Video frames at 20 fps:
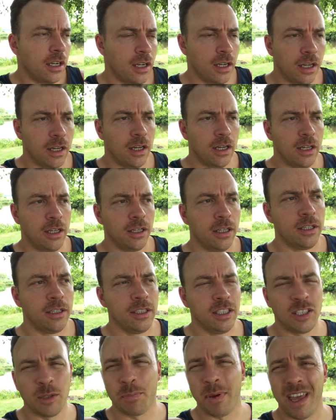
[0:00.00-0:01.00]

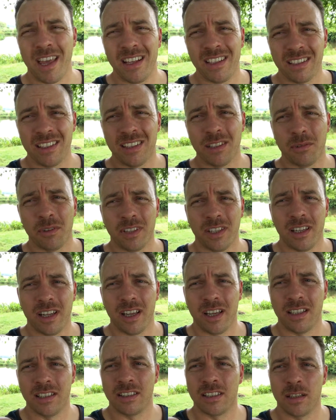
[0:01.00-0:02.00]
It depends. It really
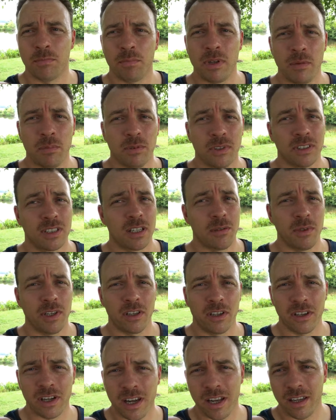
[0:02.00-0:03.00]
does. Some people it's going to
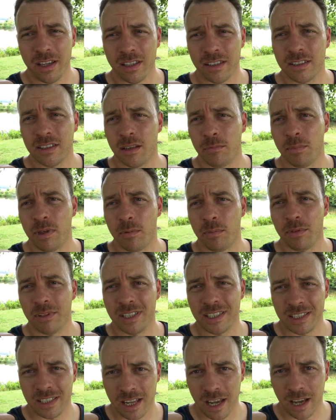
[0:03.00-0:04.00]
be a good idea. Some
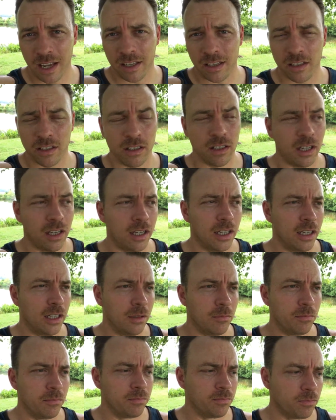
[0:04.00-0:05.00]
people it's not.
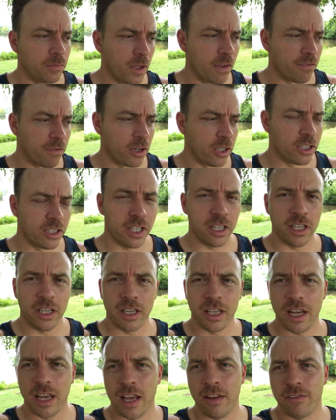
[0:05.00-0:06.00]
The first thing
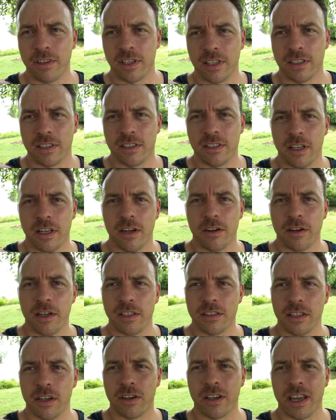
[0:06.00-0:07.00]
you're going to have to consider
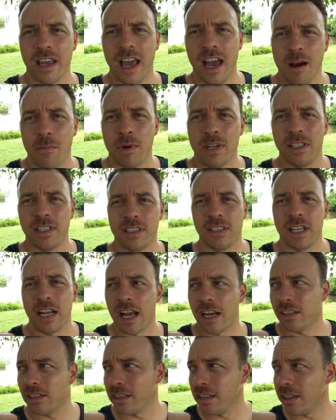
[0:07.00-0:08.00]
is, okay, how much is
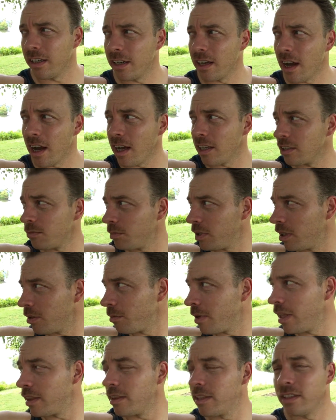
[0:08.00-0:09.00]
it actually going to cost me
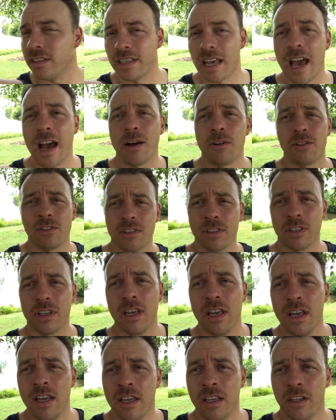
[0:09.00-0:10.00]
to rent this house?
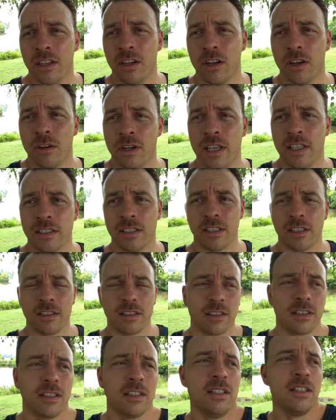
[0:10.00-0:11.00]
You know, is
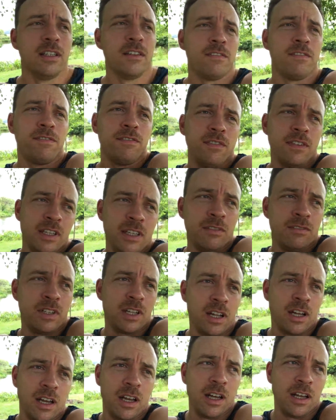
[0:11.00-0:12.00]
it
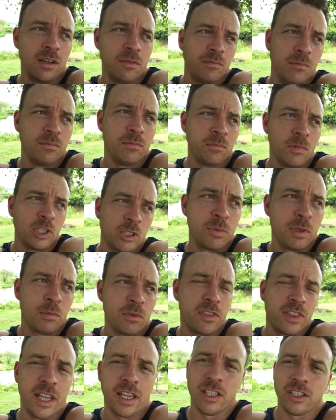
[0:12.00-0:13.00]
even, most
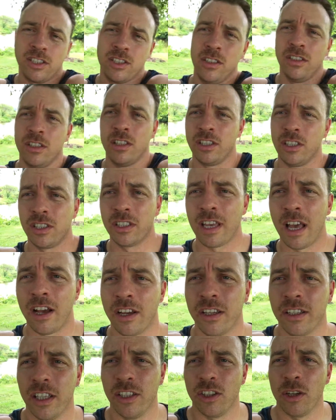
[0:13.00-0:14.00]
people think they'll just
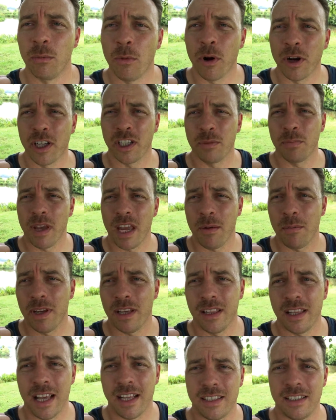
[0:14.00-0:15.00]
calculate their mortgage
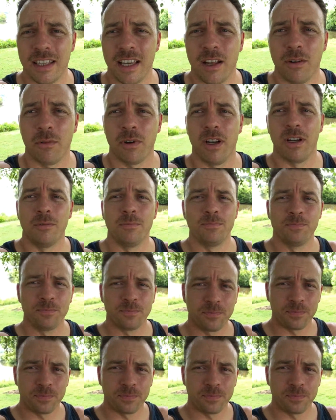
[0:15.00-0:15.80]
payment and that's it. Well,